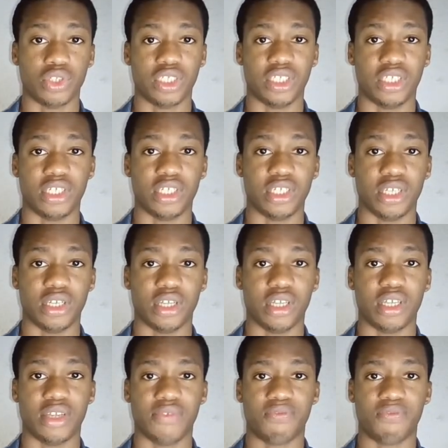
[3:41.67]

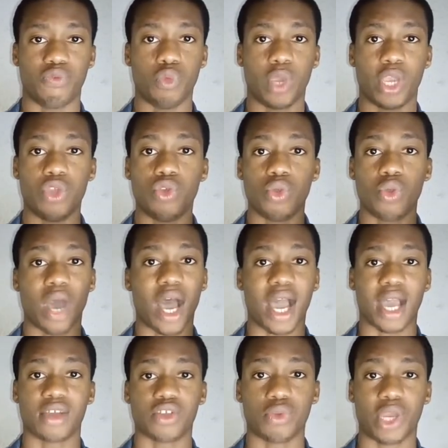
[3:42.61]
If you
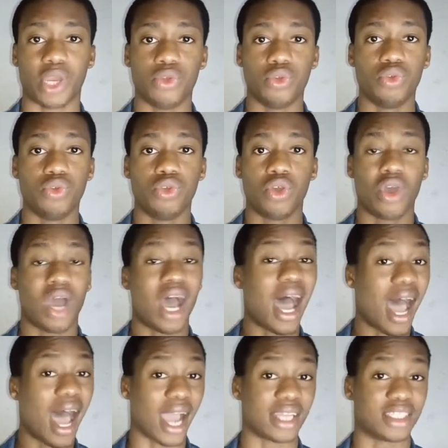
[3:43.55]
were
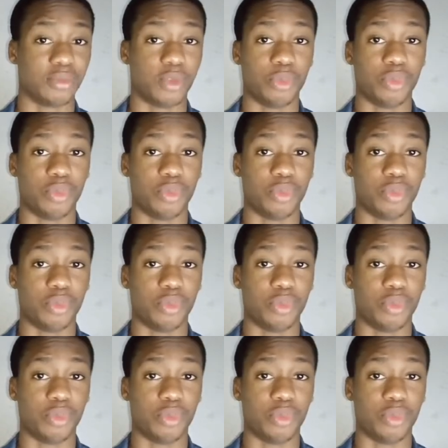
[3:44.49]
hacked,